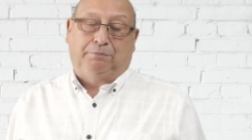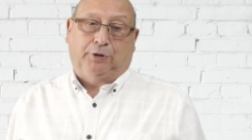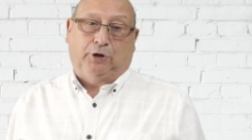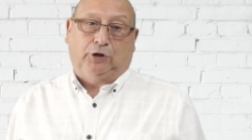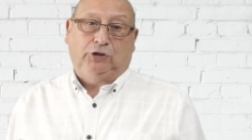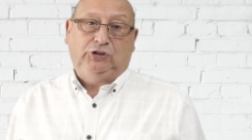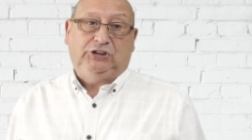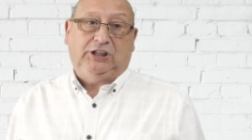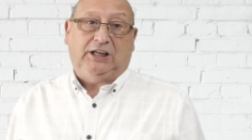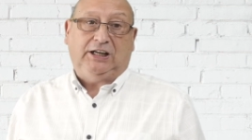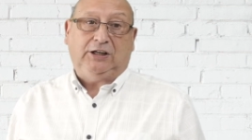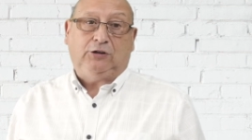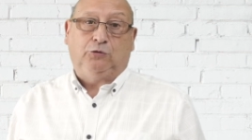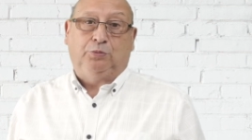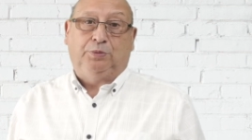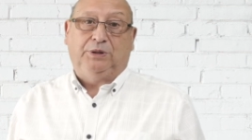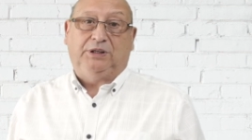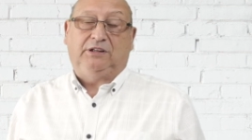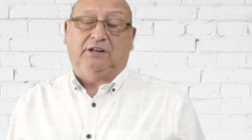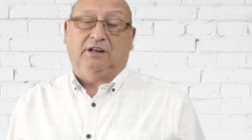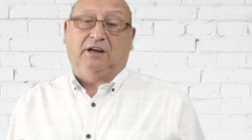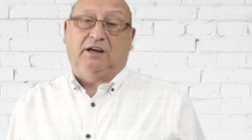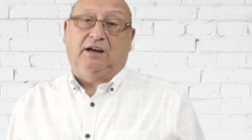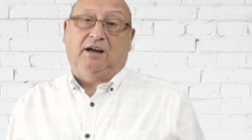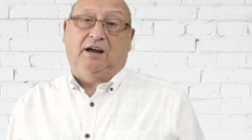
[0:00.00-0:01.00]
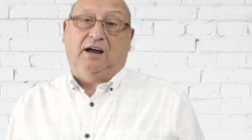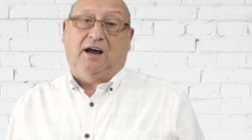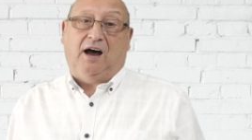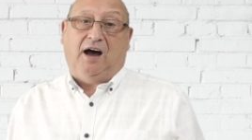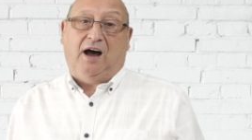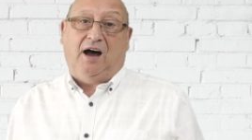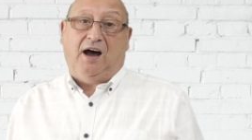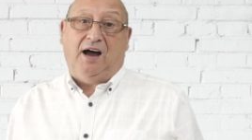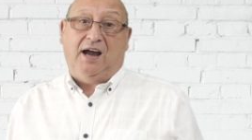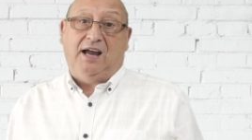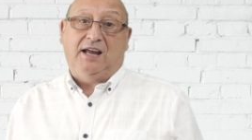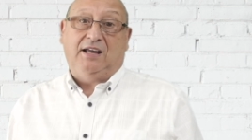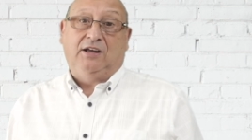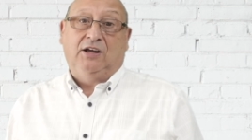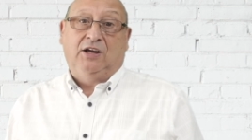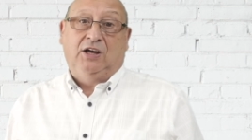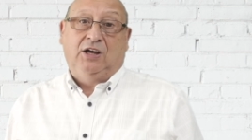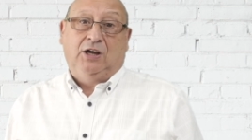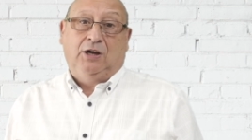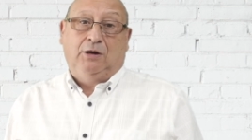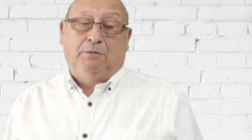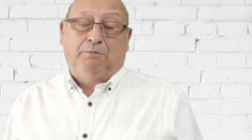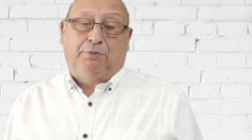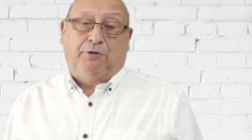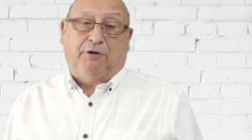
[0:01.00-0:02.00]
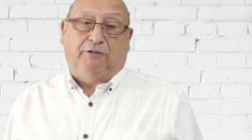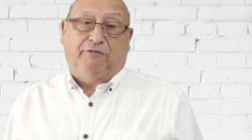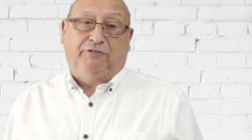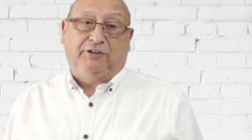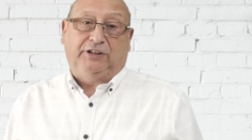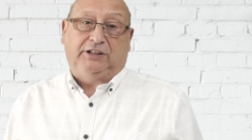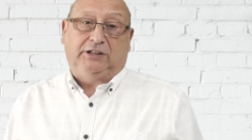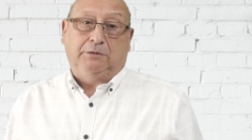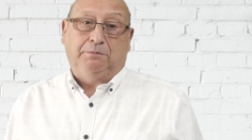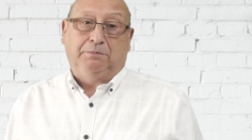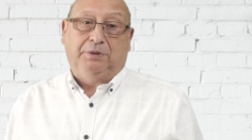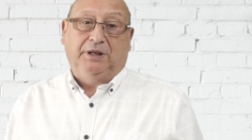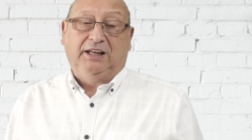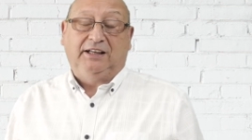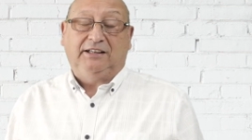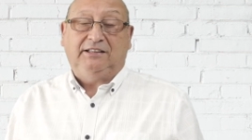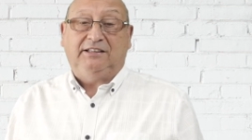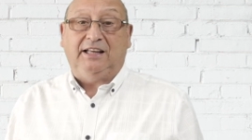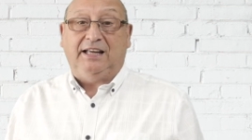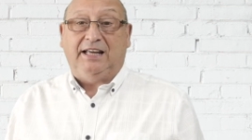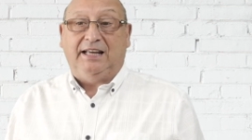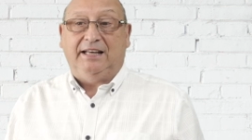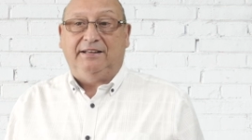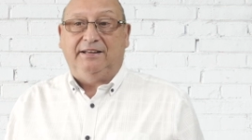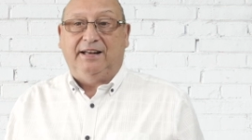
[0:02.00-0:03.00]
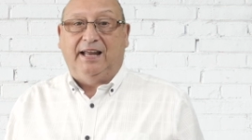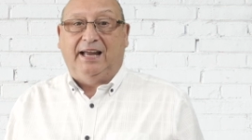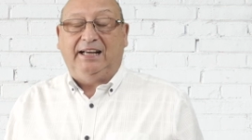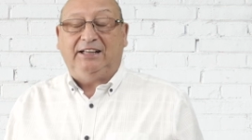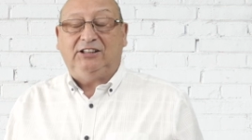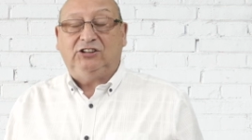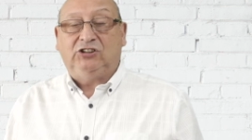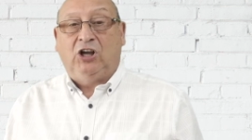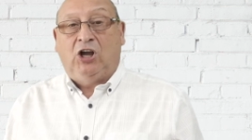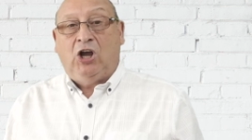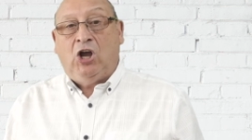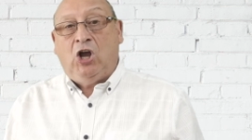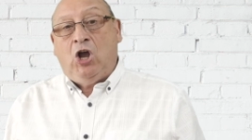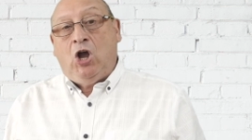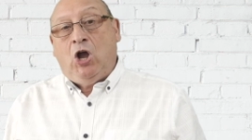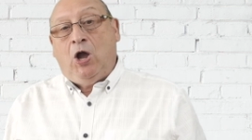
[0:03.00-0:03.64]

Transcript: project with a high profitability index,